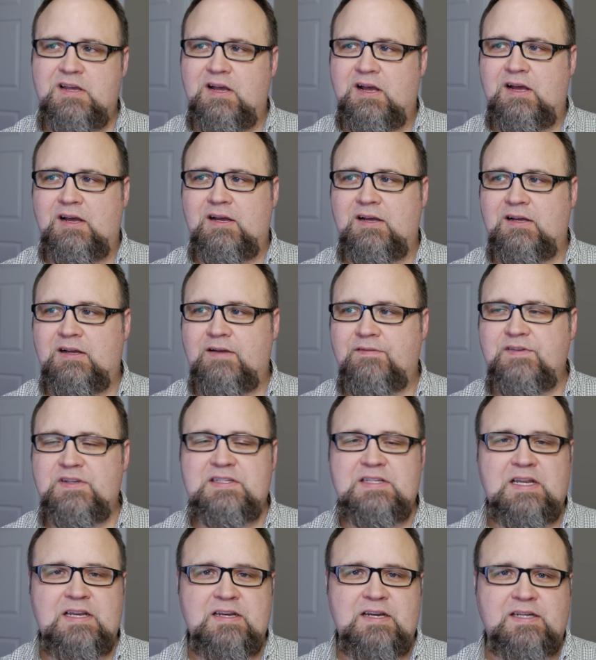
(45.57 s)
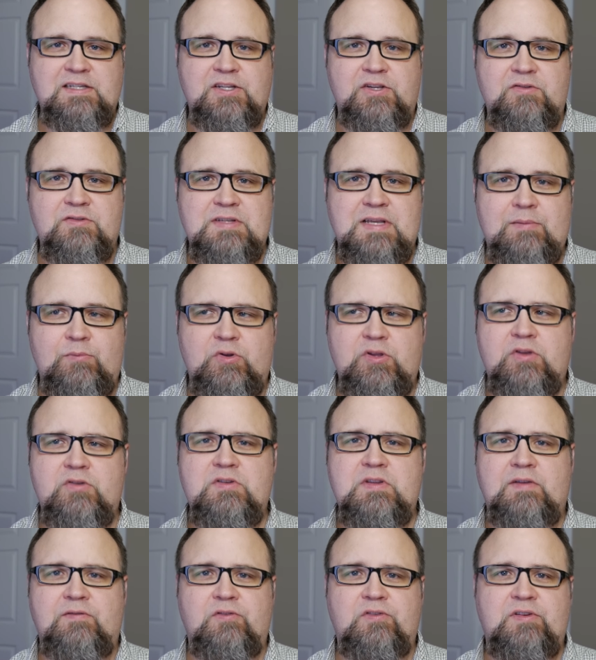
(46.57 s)
Uh, I've decided not to use that, and we'll
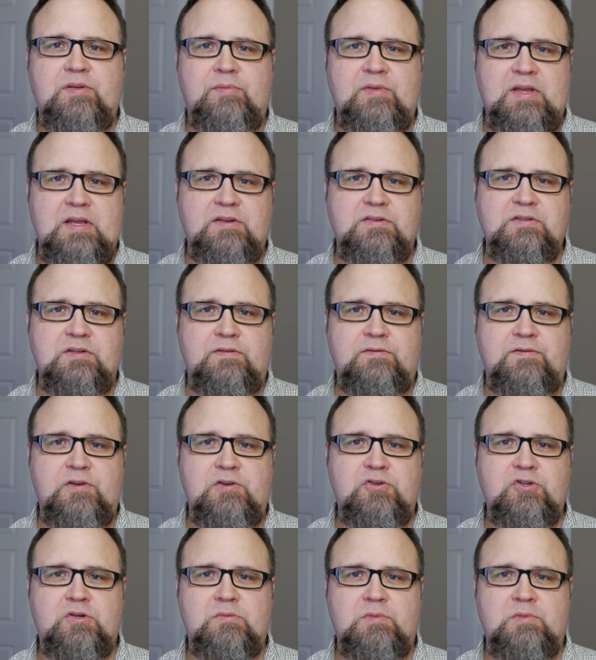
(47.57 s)
use that for something else in the future.